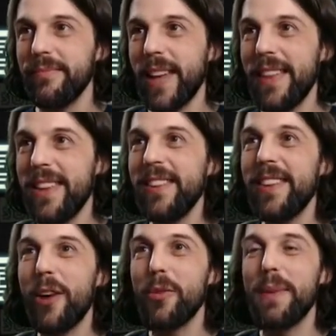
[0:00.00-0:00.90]
And this
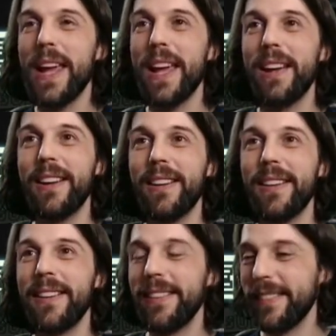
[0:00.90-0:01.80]
is how we play
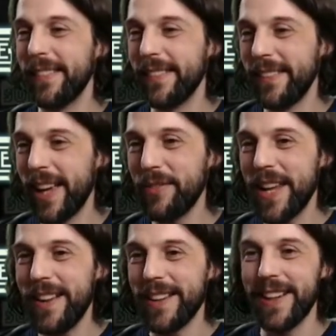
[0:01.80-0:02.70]

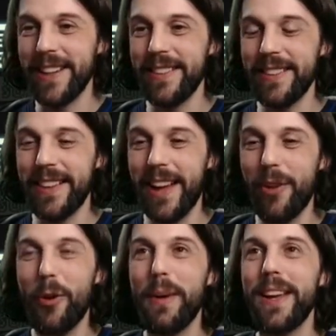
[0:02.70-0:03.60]
FTL, guys. I
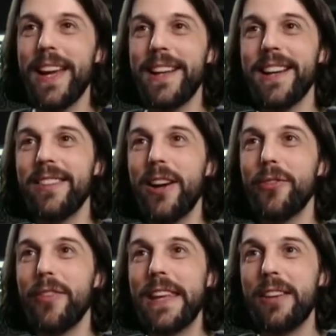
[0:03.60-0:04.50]
hope I can cut
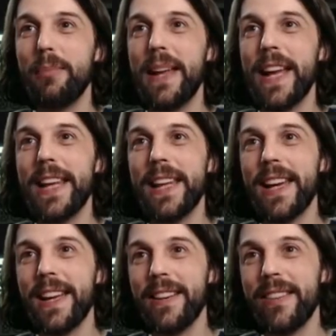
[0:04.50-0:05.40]
down on the explaining
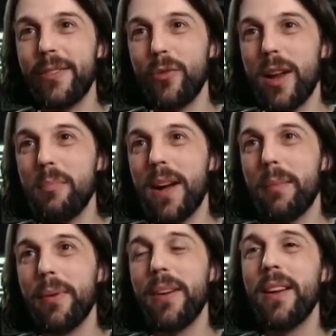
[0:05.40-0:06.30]
and ramp
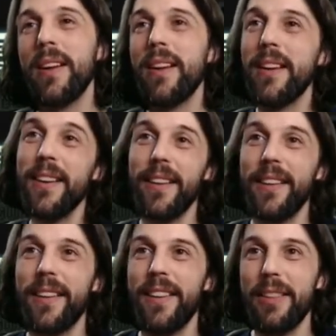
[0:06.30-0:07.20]
up
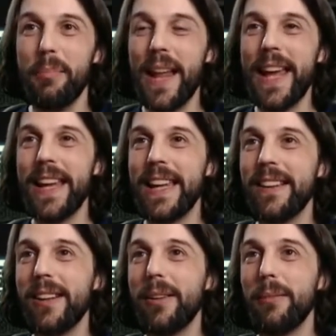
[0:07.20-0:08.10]
the
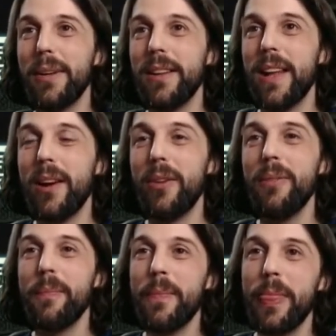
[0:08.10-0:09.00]
playing a bit
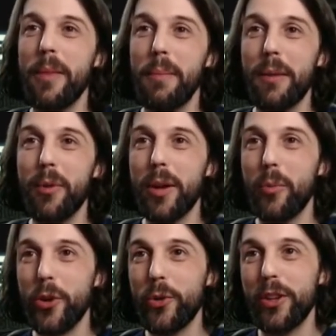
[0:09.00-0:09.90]
now. But what I
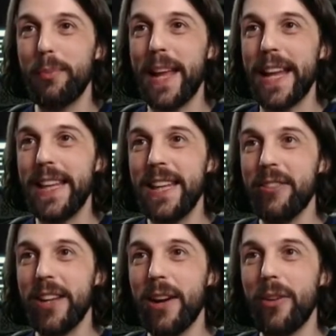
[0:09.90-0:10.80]
want to explain
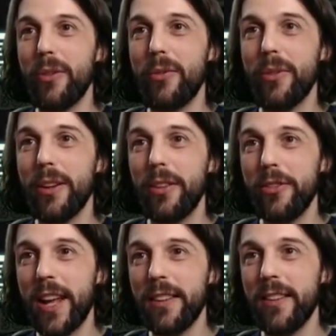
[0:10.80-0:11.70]
here now is
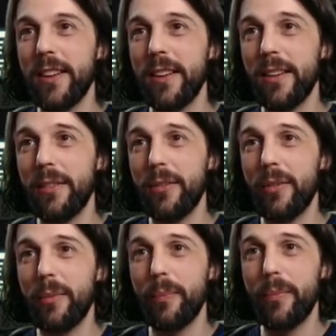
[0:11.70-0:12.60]

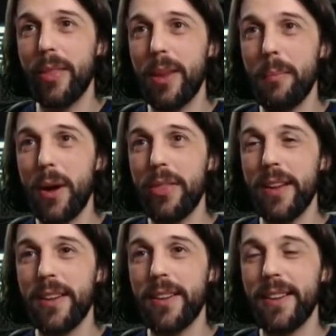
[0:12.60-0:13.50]
about
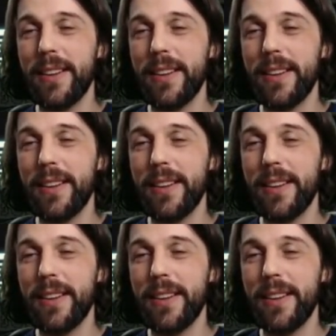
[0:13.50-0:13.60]
the